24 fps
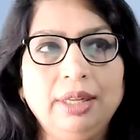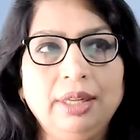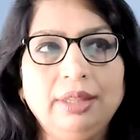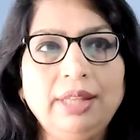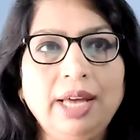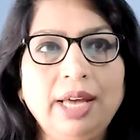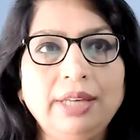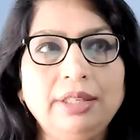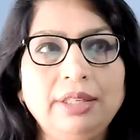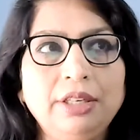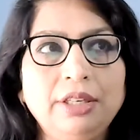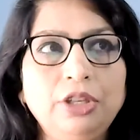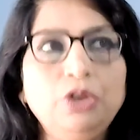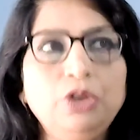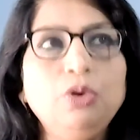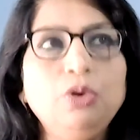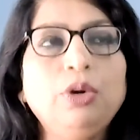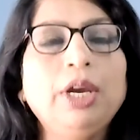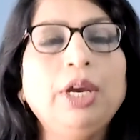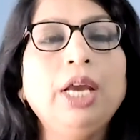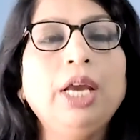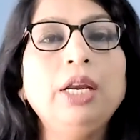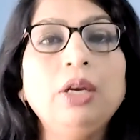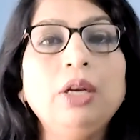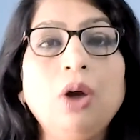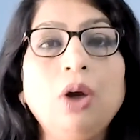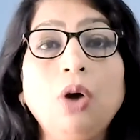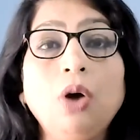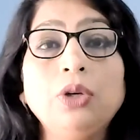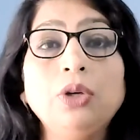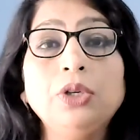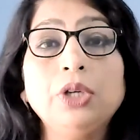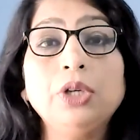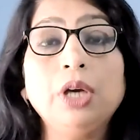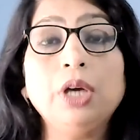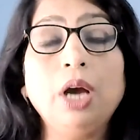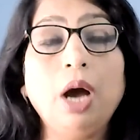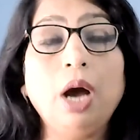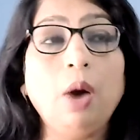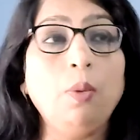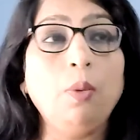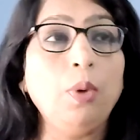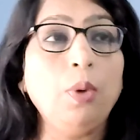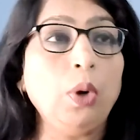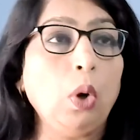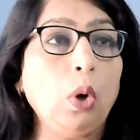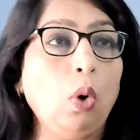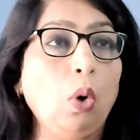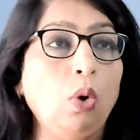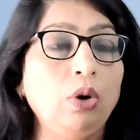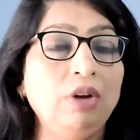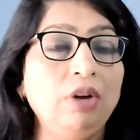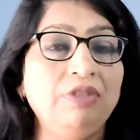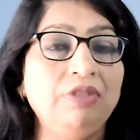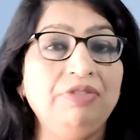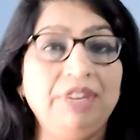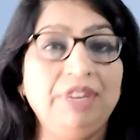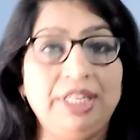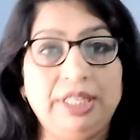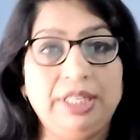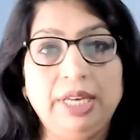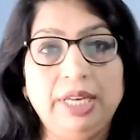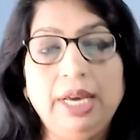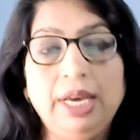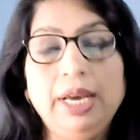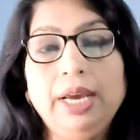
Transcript: that you cannot cover all of it